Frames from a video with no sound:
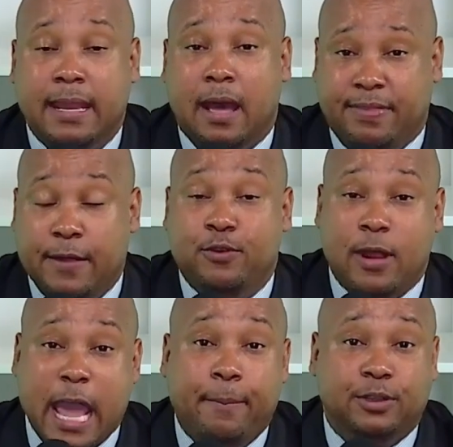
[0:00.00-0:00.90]
Now, if
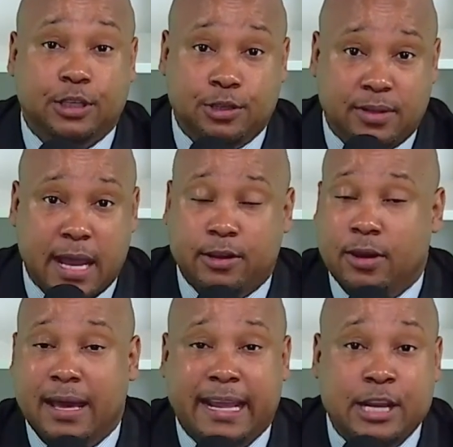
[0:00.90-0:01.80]
you're able to do that, you're
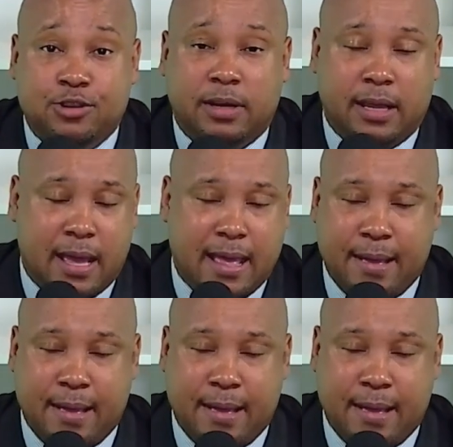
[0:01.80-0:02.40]
not injured